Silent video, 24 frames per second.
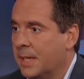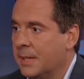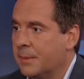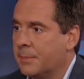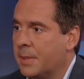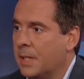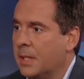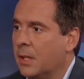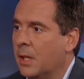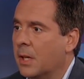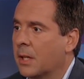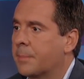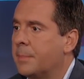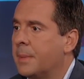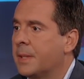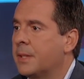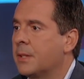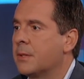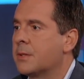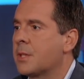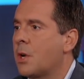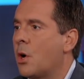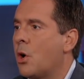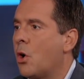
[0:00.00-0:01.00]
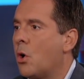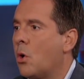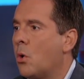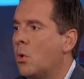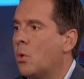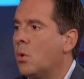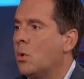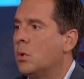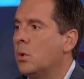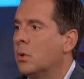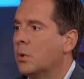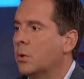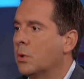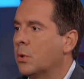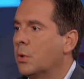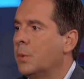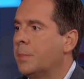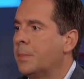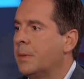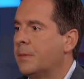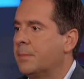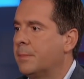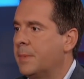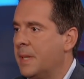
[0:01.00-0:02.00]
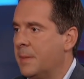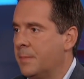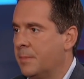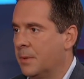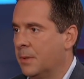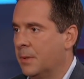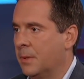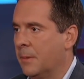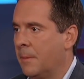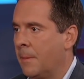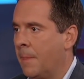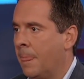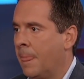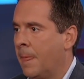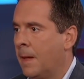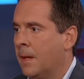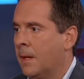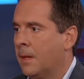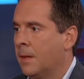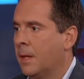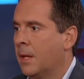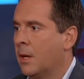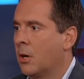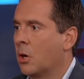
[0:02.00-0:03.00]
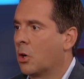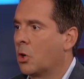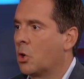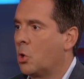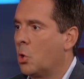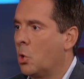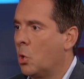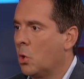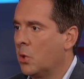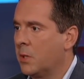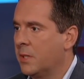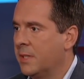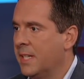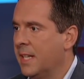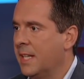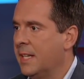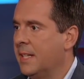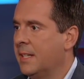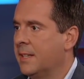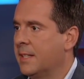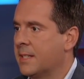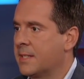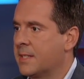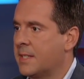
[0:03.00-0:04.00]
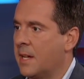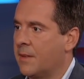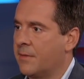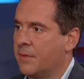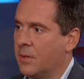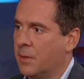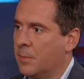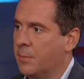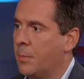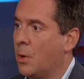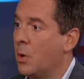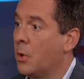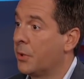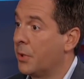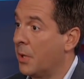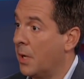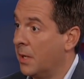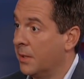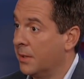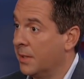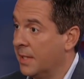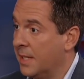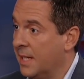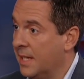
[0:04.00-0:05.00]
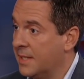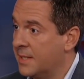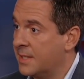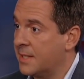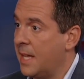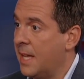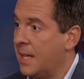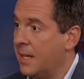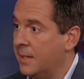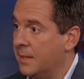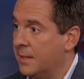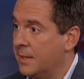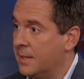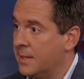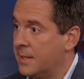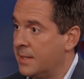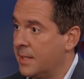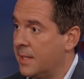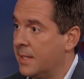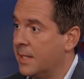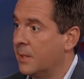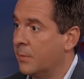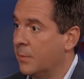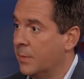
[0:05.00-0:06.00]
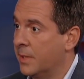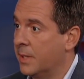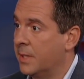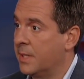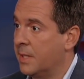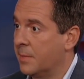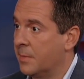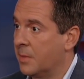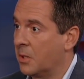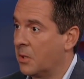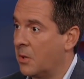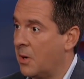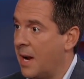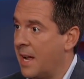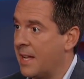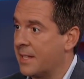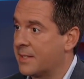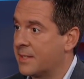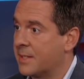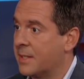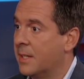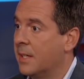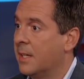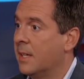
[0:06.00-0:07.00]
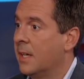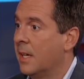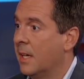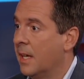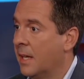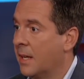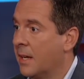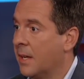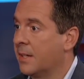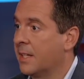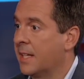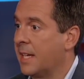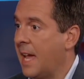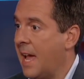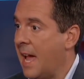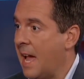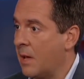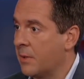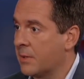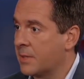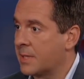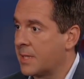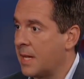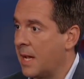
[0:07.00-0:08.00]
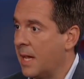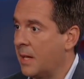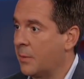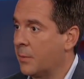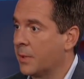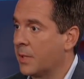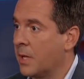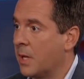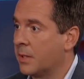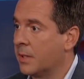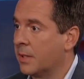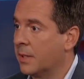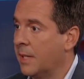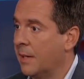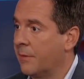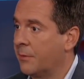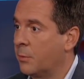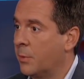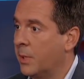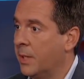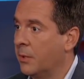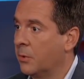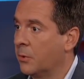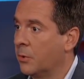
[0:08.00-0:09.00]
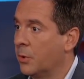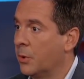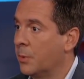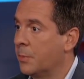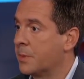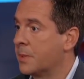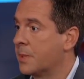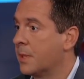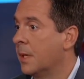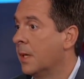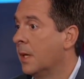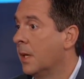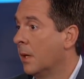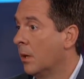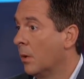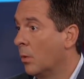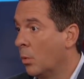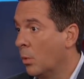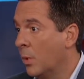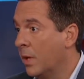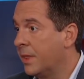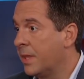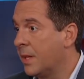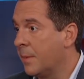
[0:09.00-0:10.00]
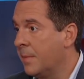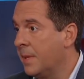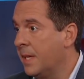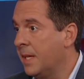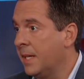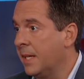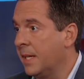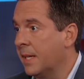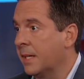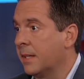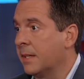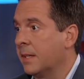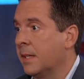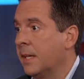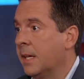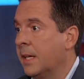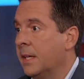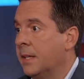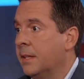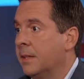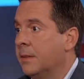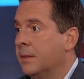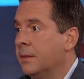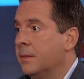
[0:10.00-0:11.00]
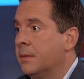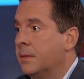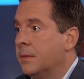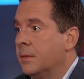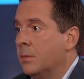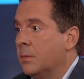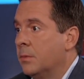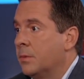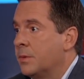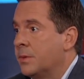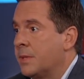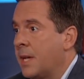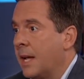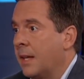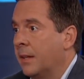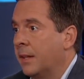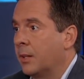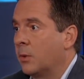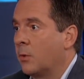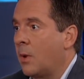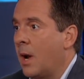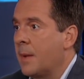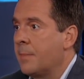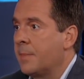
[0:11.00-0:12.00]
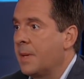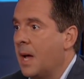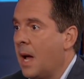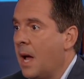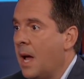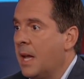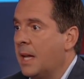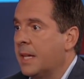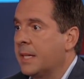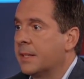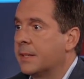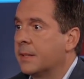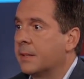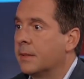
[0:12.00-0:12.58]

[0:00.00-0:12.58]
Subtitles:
but there's a whole group of people that are coordinating this effort, both inside in the Senate with the Democrats and on the outside with all the left-wing groups, with the media tailing right behind.